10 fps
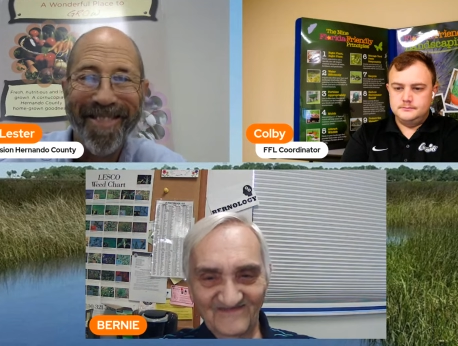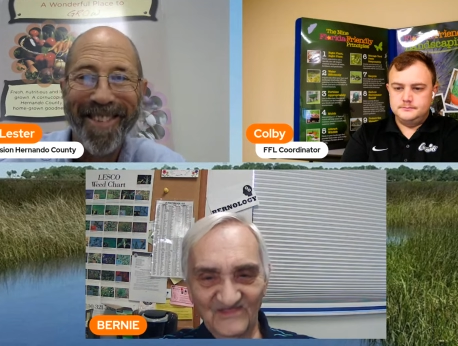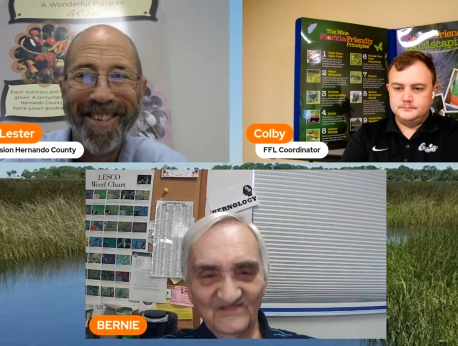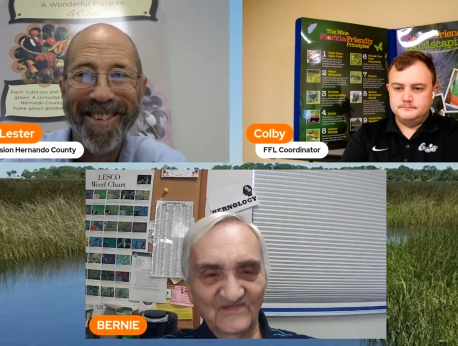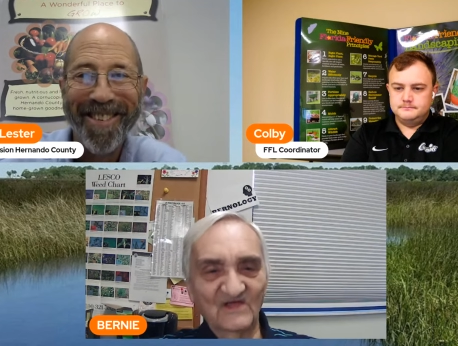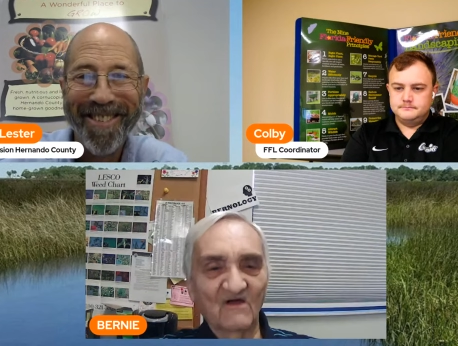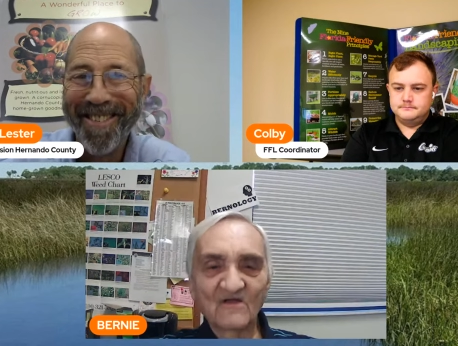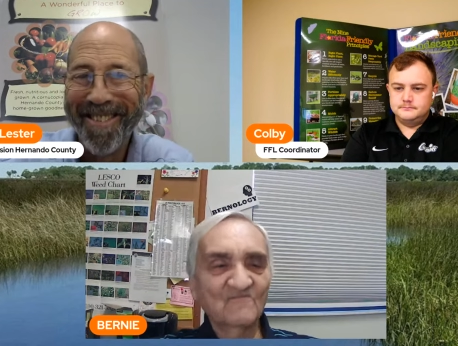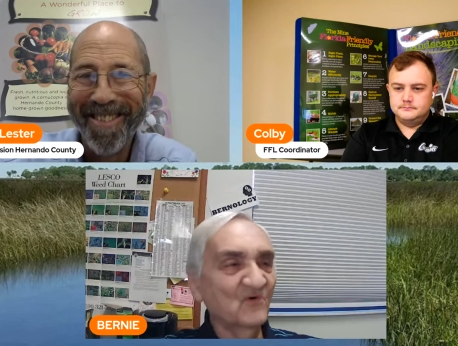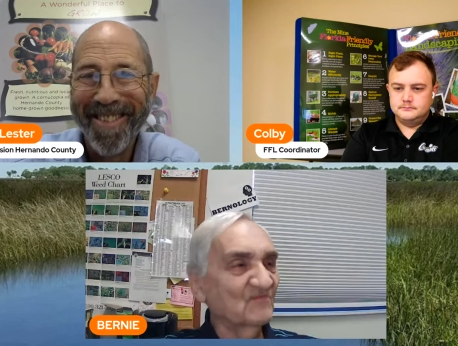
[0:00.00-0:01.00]
Speaker 1: the, the
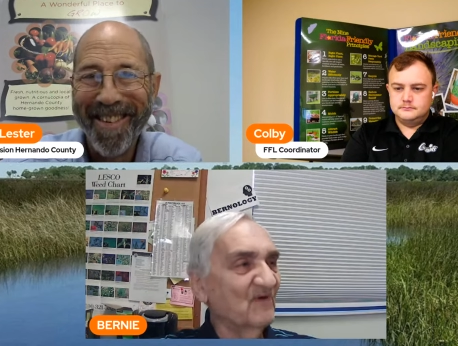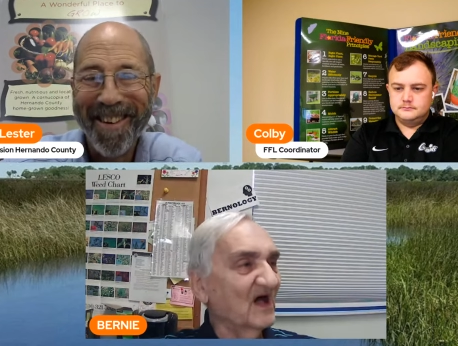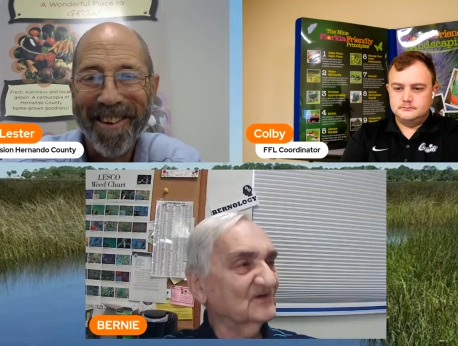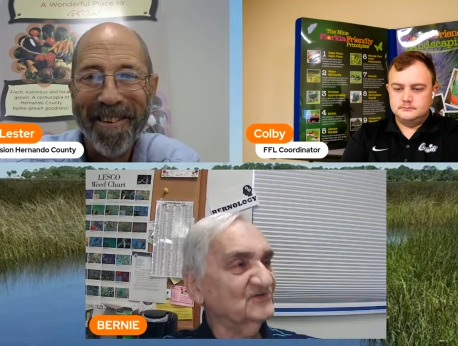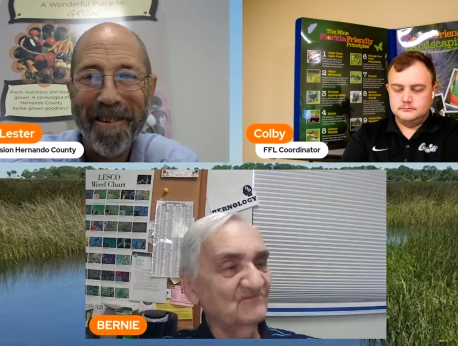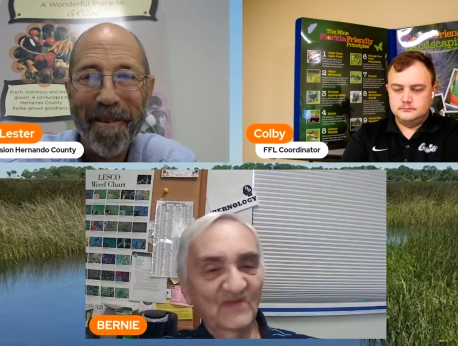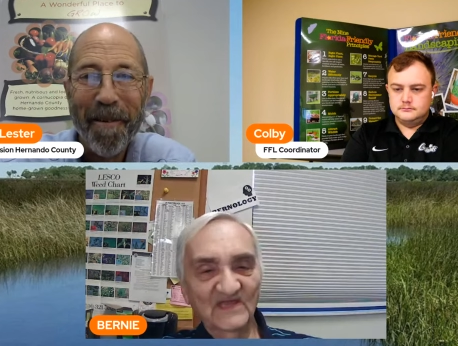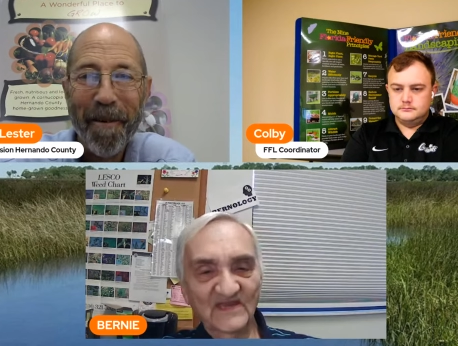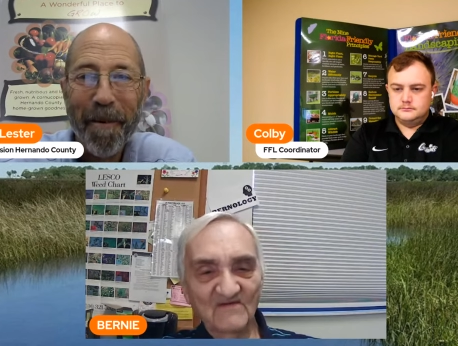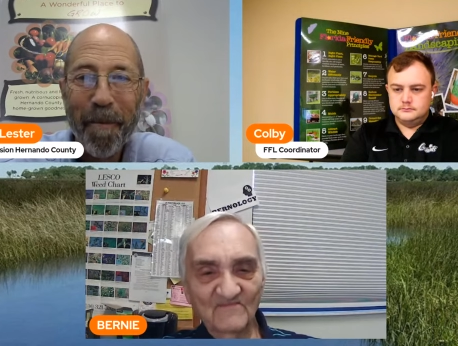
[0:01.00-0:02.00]
cardboard box you
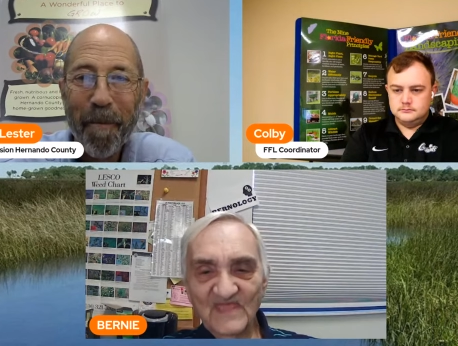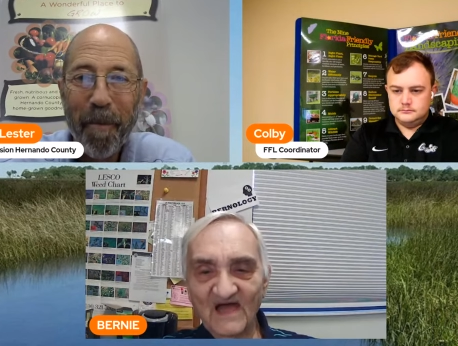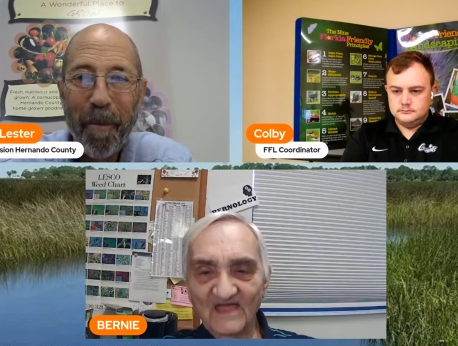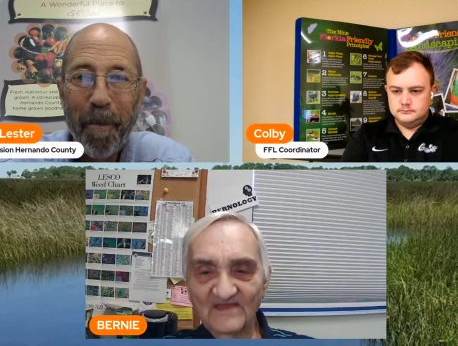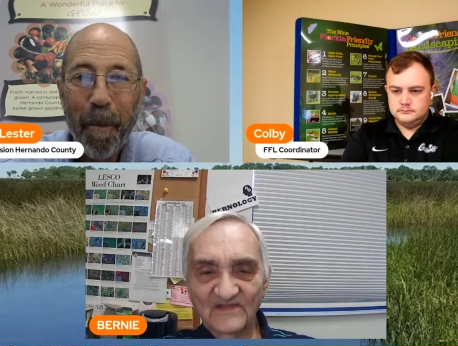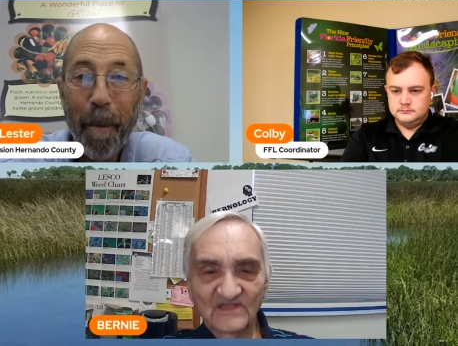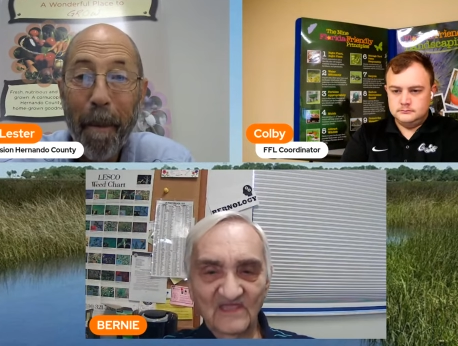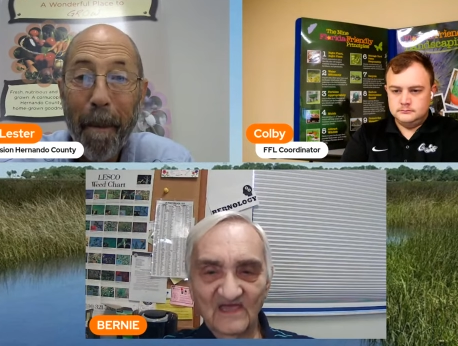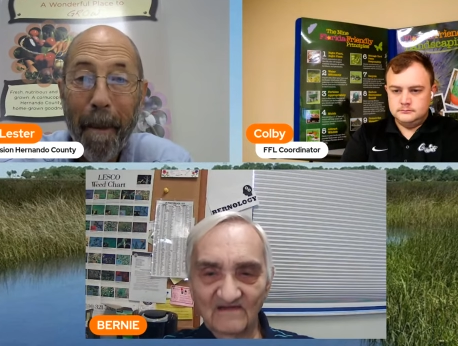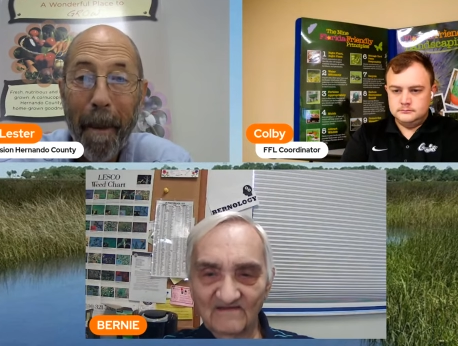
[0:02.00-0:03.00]
picked up behind
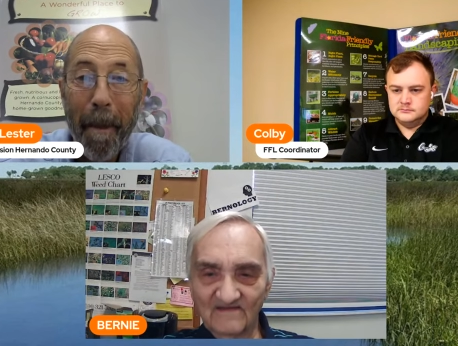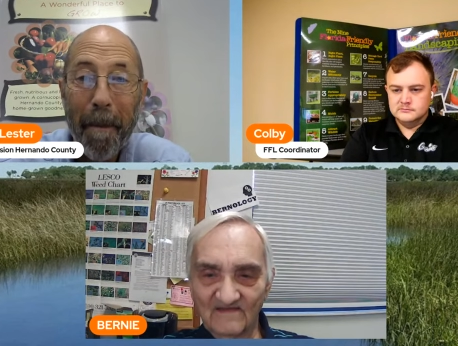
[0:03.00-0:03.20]
the uh,